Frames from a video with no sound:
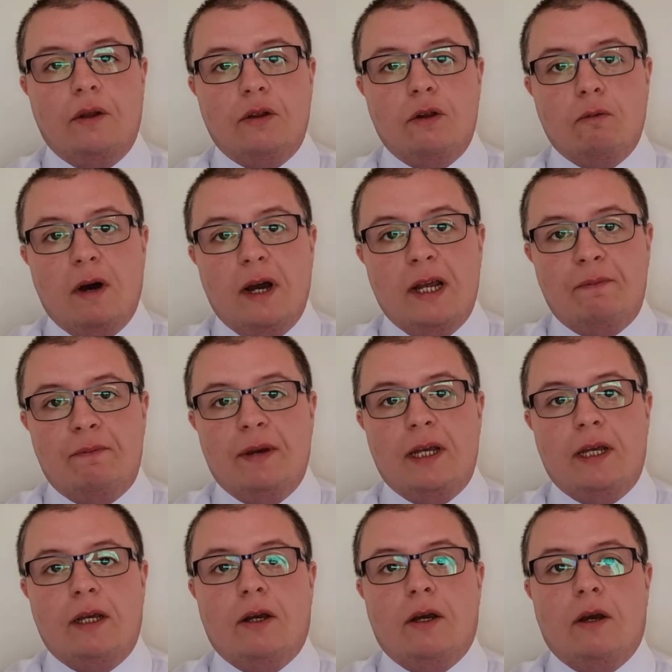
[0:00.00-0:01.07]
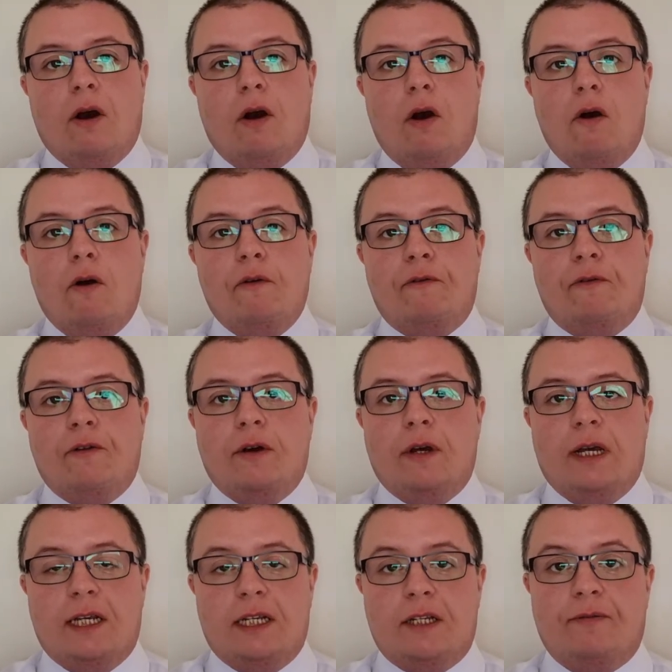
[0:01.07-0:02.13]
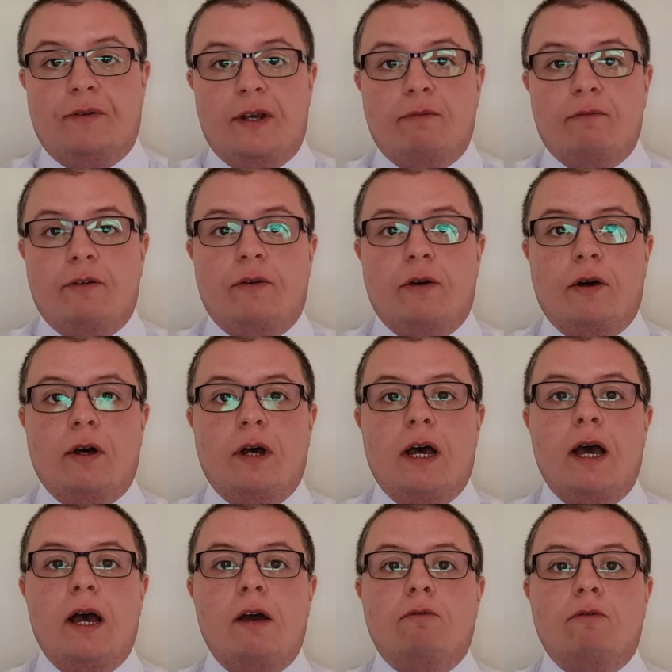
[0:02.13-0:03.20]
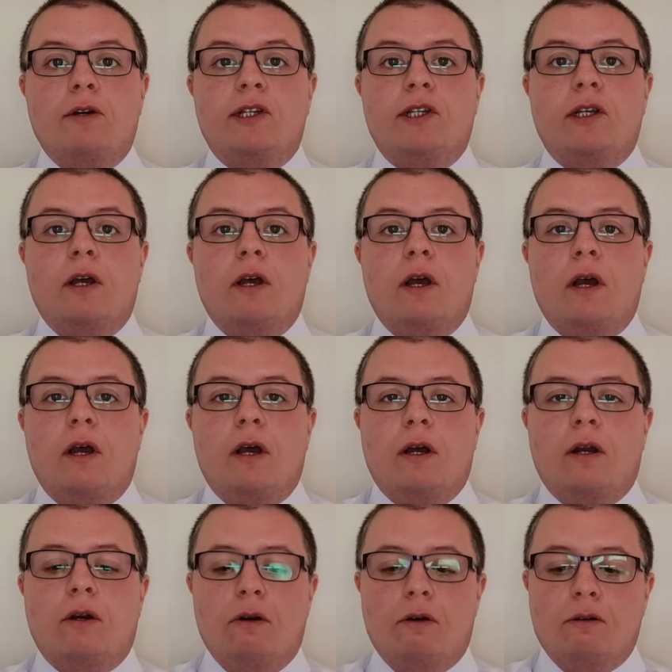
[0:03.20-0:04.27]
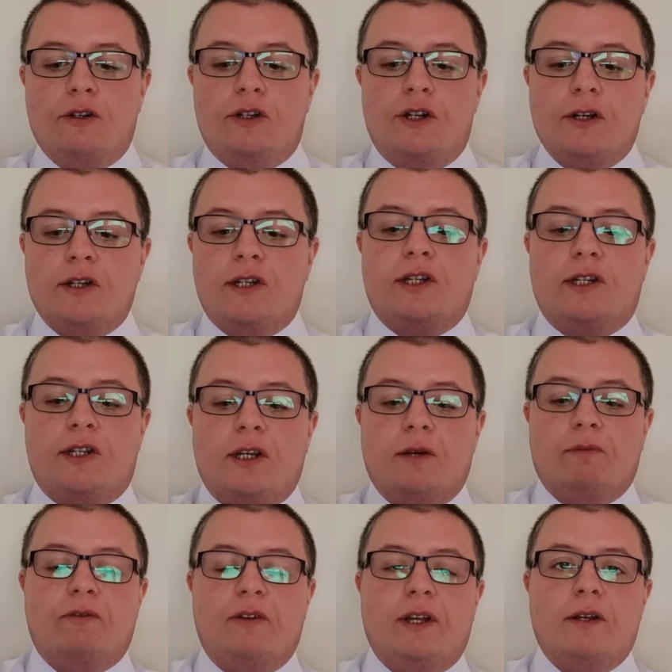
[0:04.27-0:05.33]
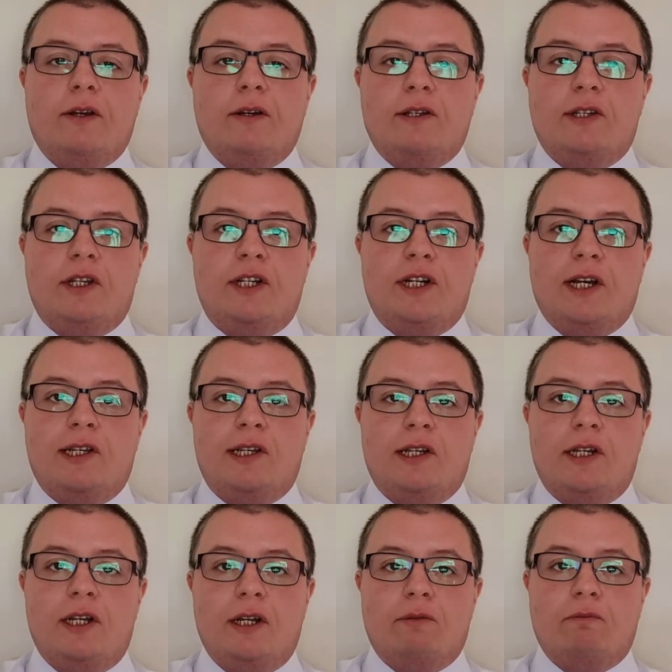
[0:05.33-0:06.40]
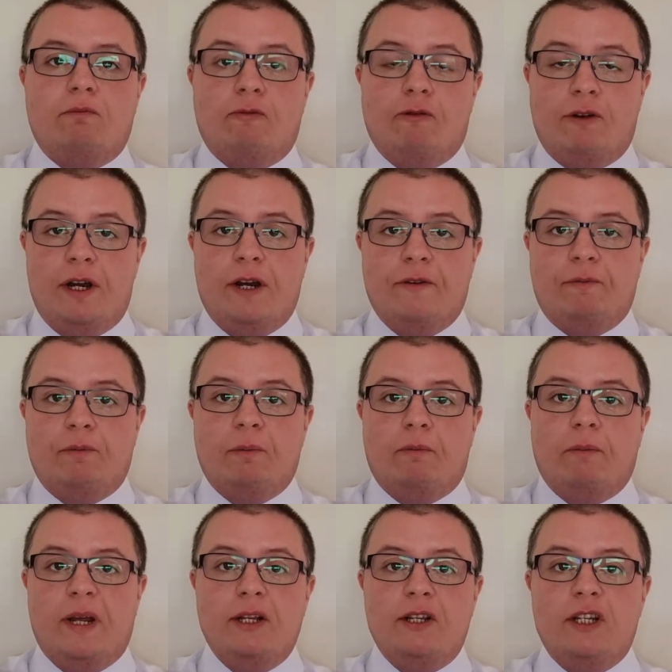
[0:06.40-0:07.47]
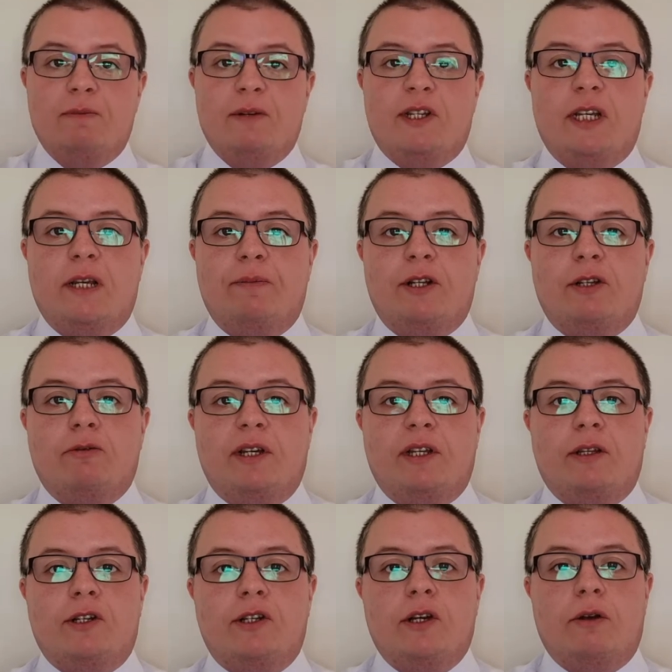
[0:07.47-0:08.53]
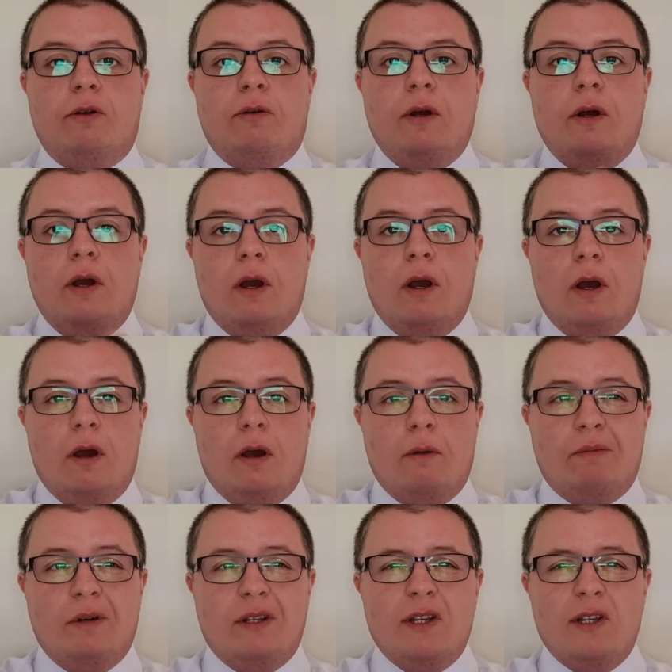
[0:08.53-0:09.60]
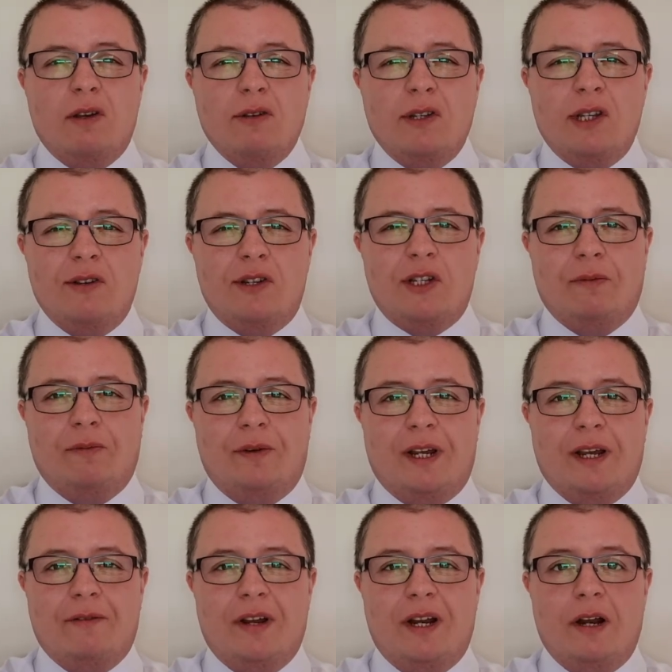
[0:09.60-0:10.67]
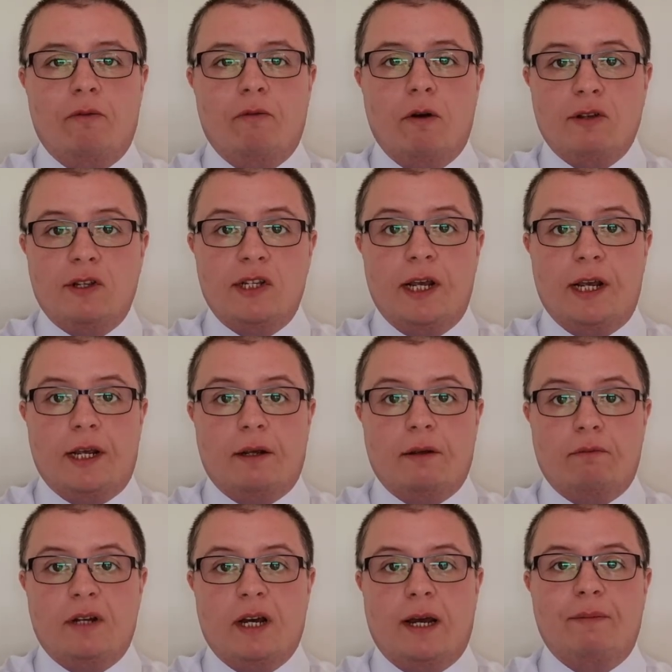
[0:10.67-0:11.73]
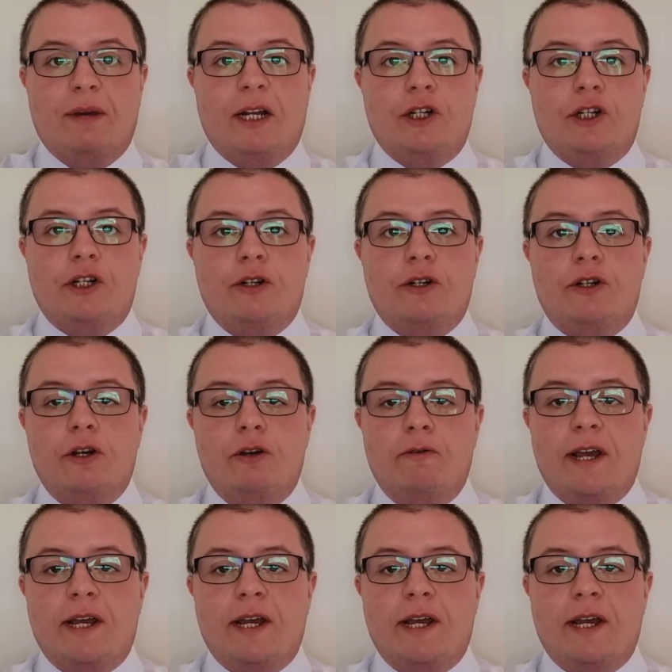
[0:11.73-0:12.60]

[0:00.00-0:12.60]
The wiping of his feet with her hair was not just something that suggests a degree of intimacy between the two, but there's also something of an erotic dimension to